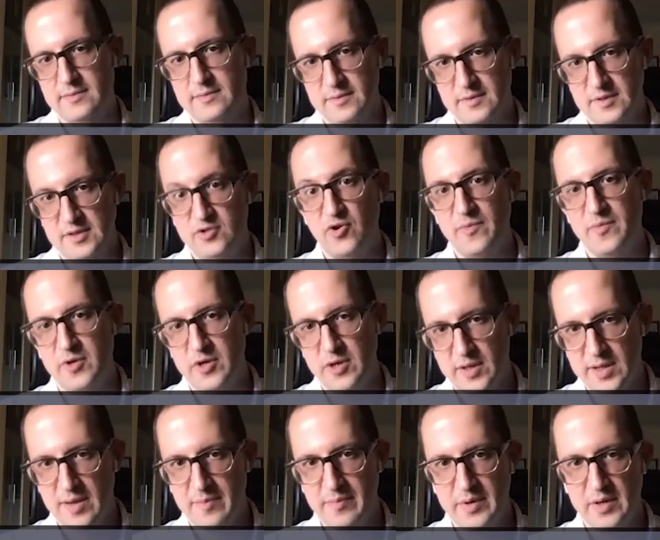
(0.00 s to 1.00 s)
distributed
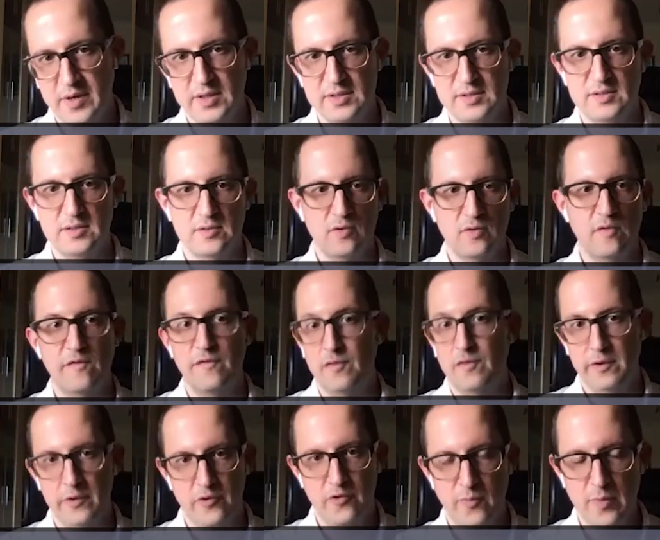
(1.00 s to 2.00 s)
companies or
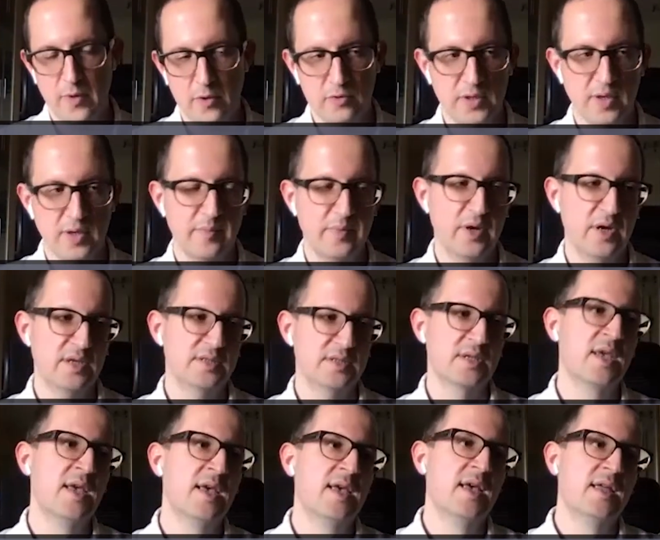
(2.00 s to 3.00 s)
fully remote companies,
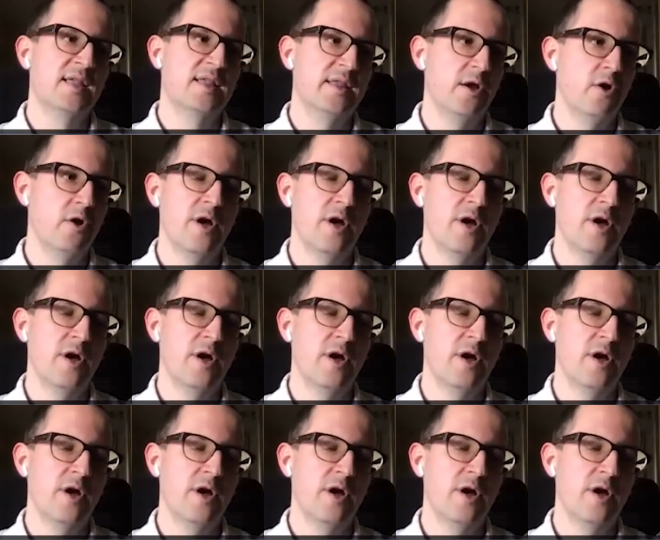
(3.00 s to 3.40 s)
they all